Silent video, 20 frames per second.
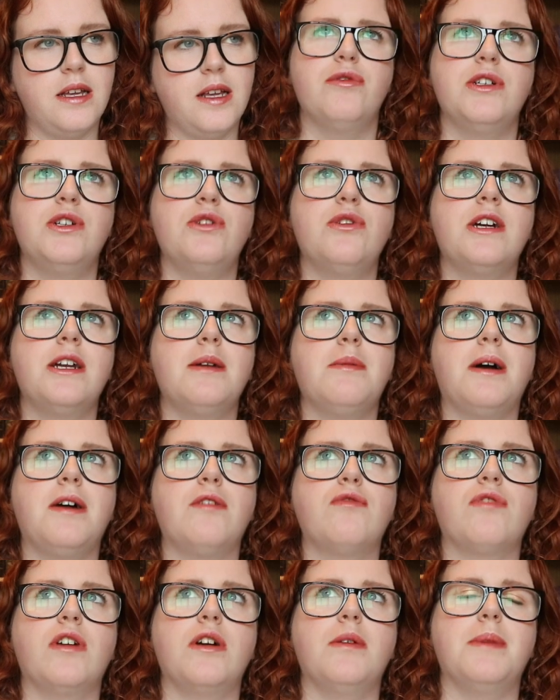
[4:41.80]
we're talking
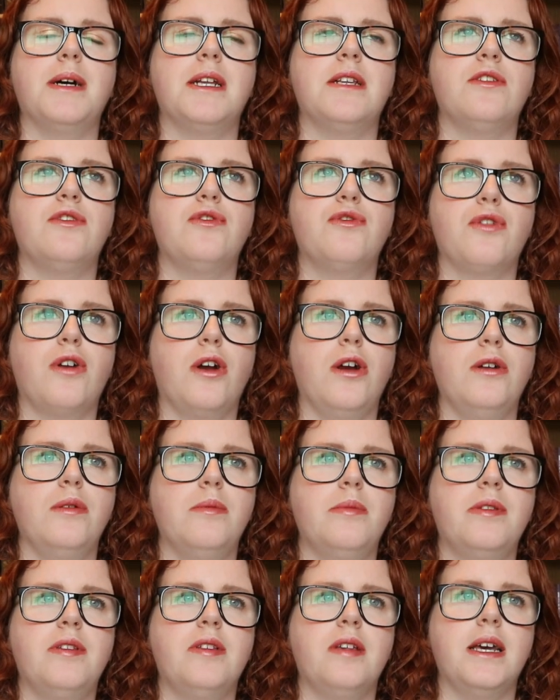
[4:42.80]
about romance
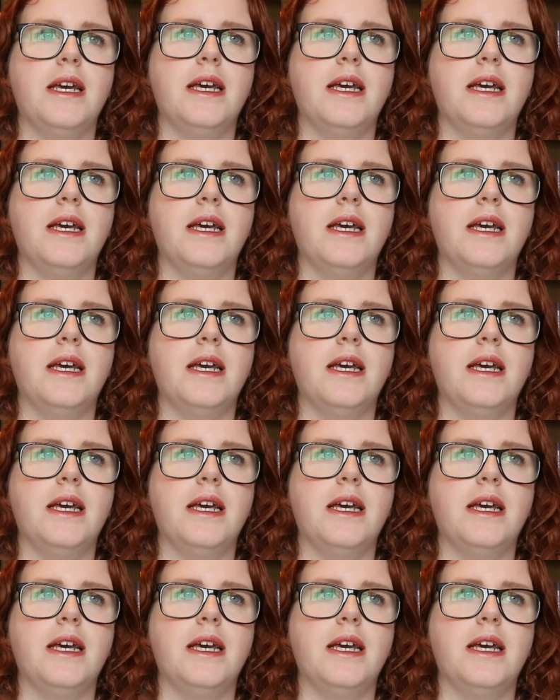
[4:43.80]
tropes,